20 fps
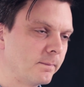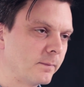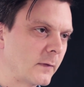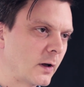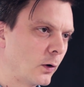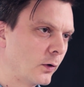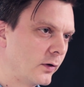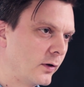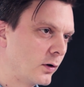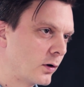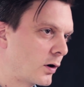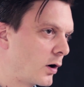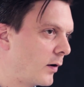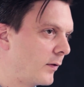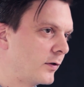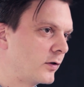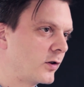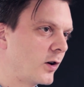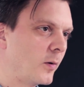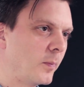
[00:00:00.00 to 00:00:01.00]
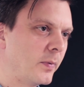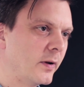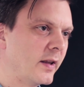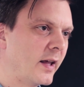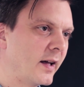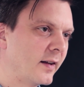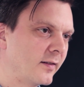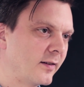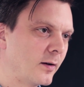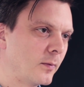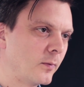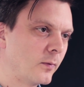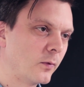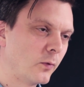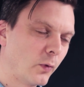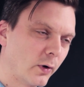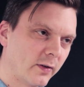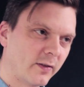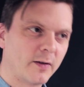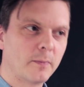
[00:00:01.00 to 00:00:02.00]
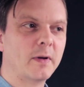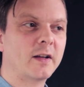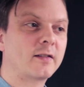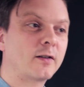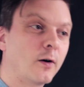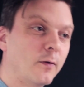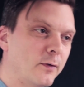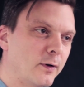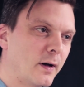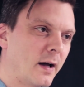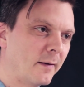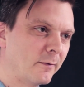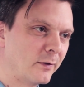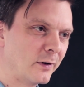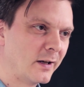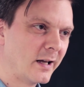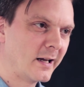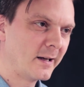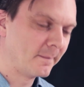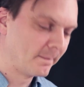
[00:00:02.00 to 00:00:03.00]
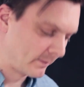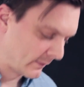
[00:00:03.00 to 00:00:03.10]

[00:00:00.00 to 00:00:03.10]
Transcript: Go to your coffee shop and ask them what's the best coffee you have today.